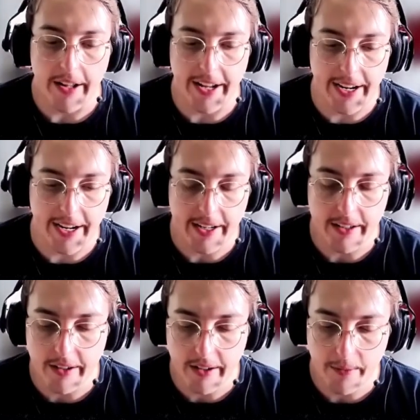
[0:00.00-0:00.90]

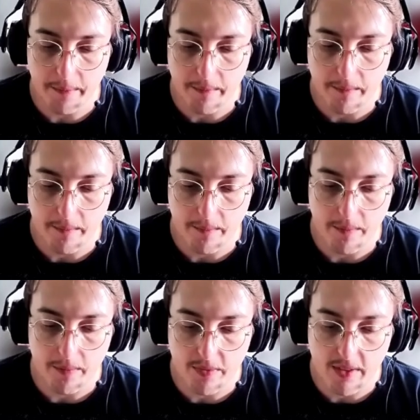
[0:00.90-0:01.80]
And
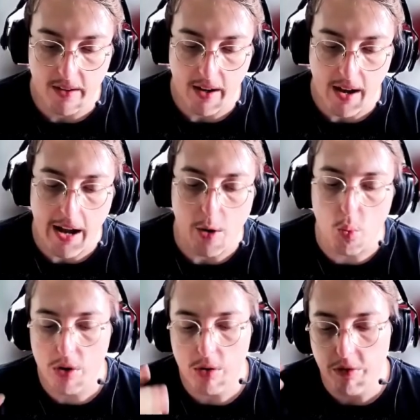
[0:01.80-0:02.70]
I
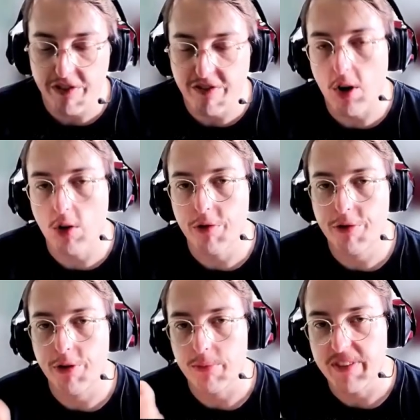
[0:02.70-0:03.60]
will follow
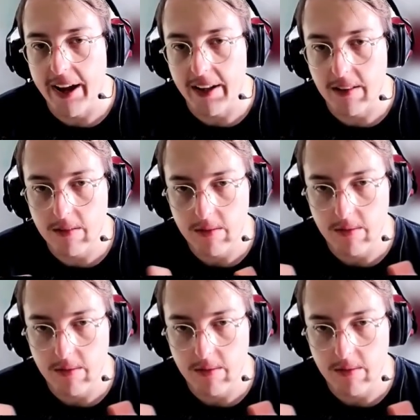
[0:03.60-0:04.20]
from that